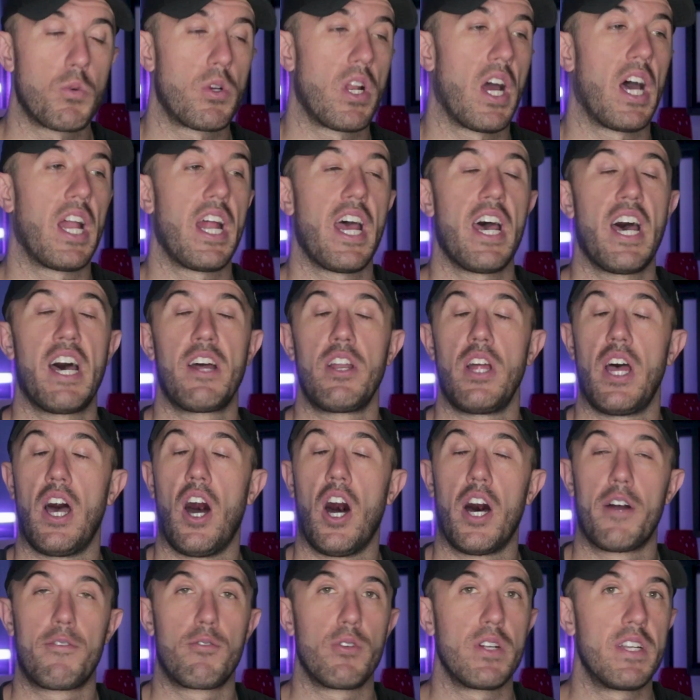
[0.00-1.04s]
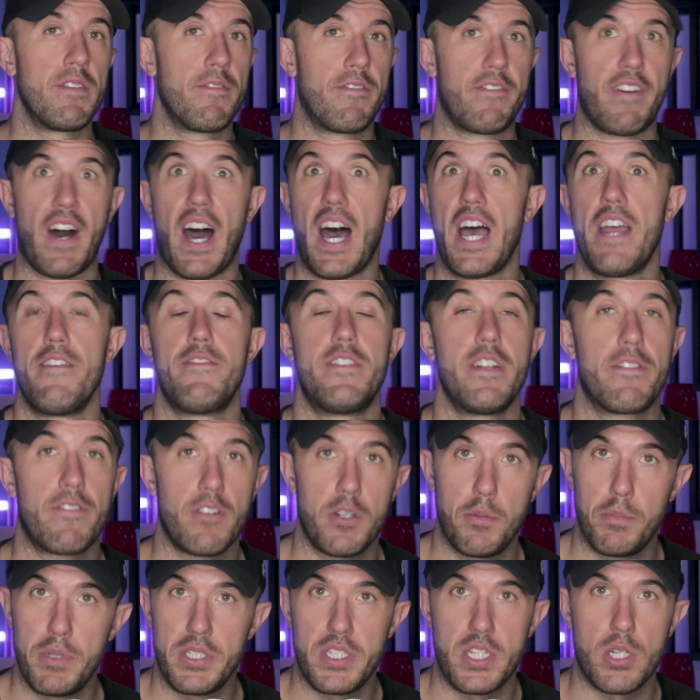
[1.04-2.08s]
We're not offering 5
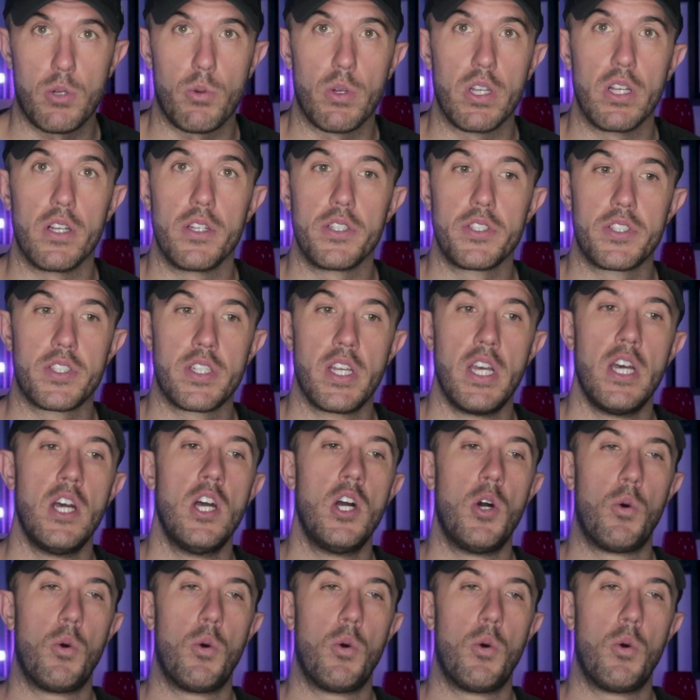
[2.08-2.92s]
different materials.